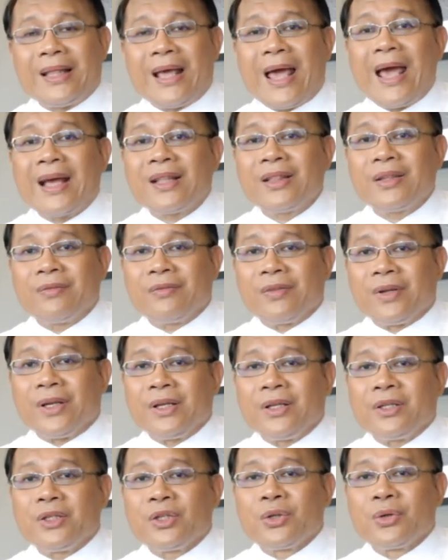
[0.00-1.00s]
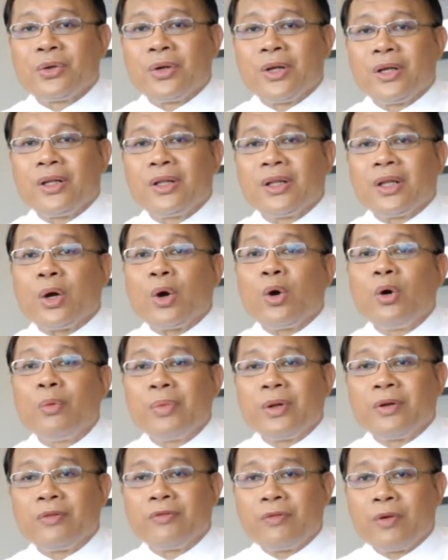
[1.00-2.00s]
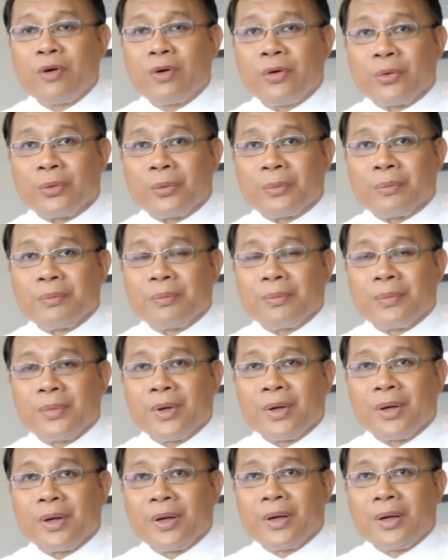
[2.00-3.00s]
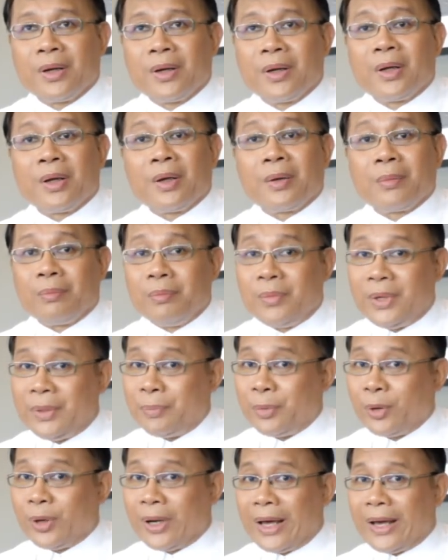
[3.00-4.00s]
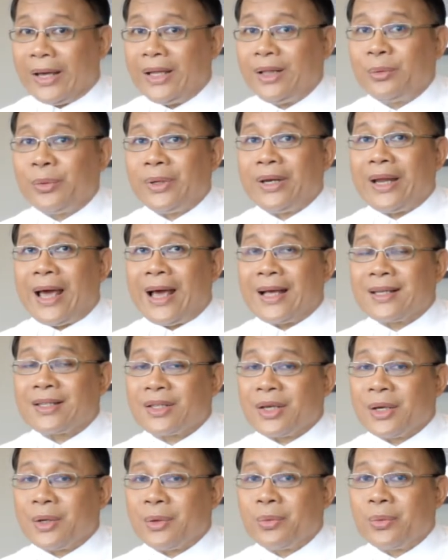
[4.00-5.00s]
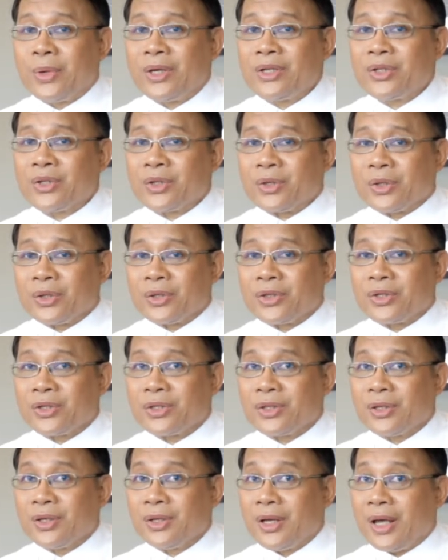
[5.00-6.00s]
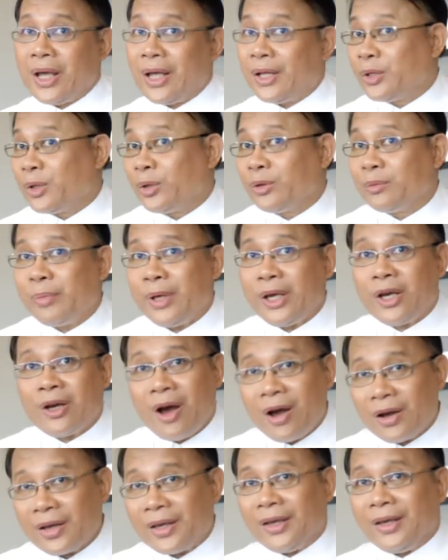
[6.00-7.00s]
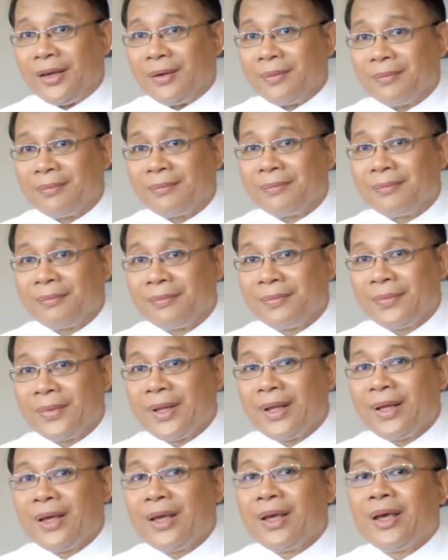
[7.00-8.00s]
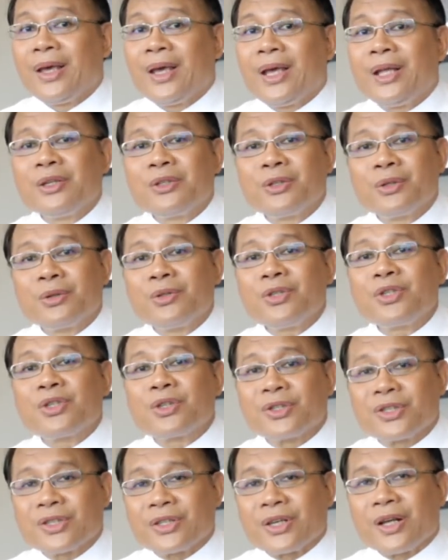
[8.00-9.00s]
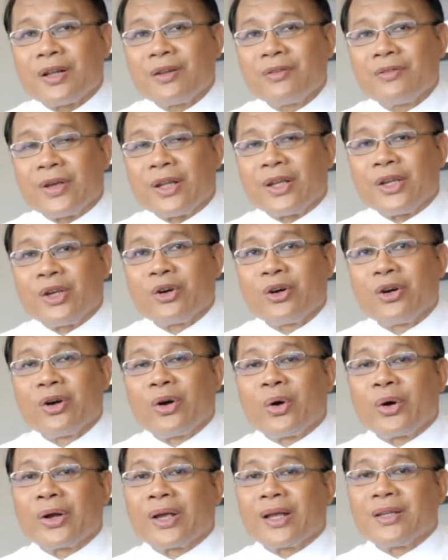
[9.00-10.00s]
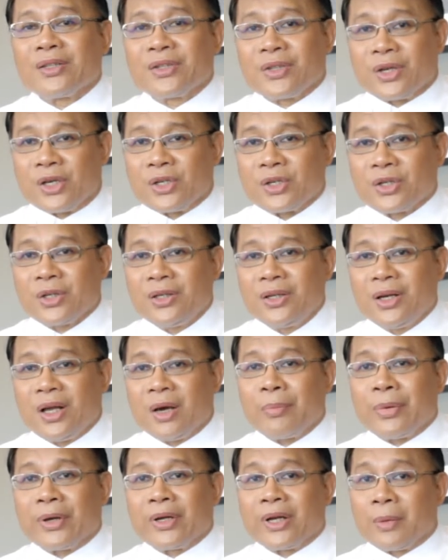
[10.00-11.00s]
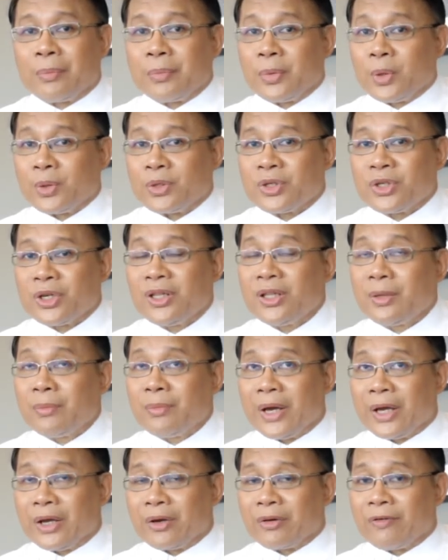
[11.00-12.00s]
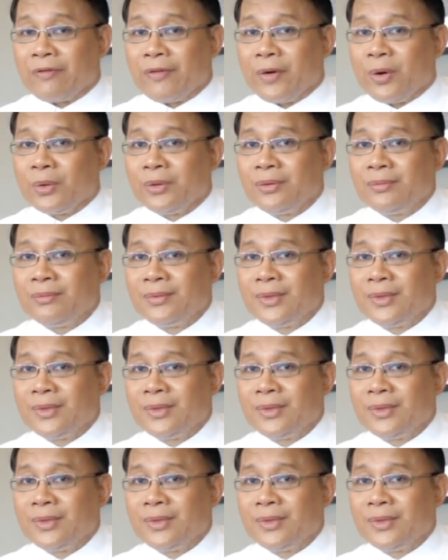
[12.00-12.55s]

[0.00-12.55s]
actively during the open forum. Be polite when asking questions, and don't be cocky. Introduce yourself and your organization upon approaching the microphone.